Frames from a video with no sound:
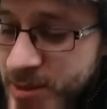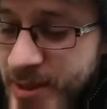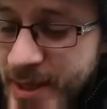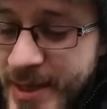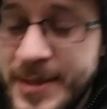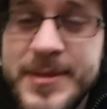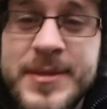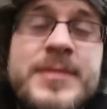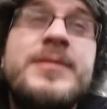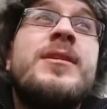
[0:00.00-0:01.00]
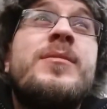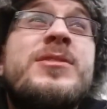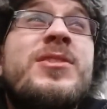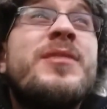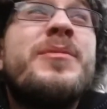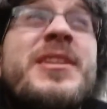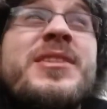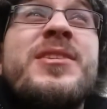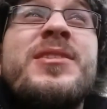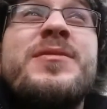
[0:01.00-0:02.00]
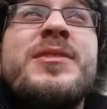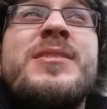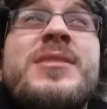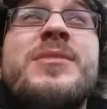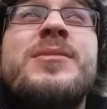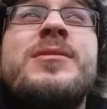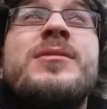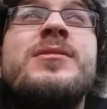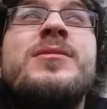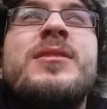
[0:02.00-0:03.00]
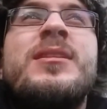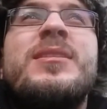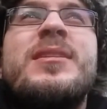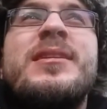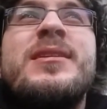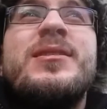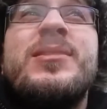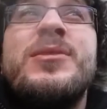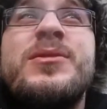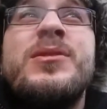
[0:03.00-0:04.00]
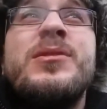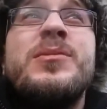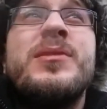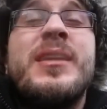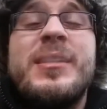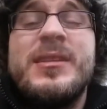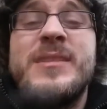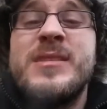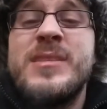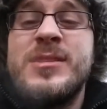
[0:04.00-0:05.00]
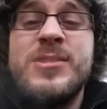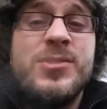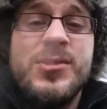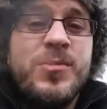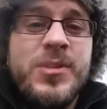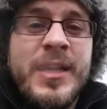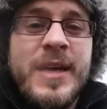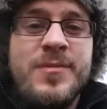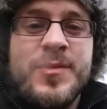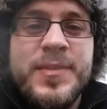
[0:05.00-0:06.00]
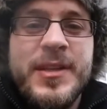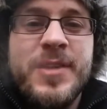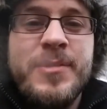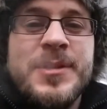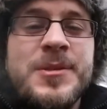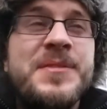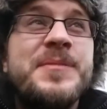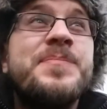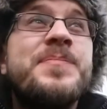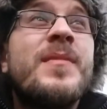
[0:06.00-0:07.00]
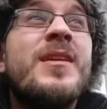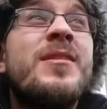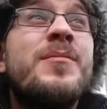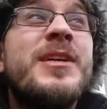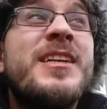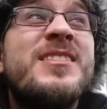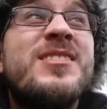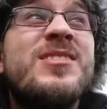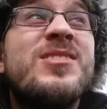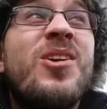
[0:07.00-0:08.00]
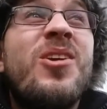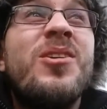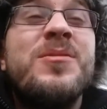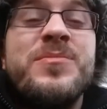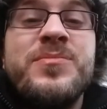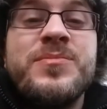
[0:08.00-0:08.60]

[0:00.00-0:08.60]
So yeah, I'm a tiny bit nervous. I guess that's just because I want to get everything going, and I'm eager to start.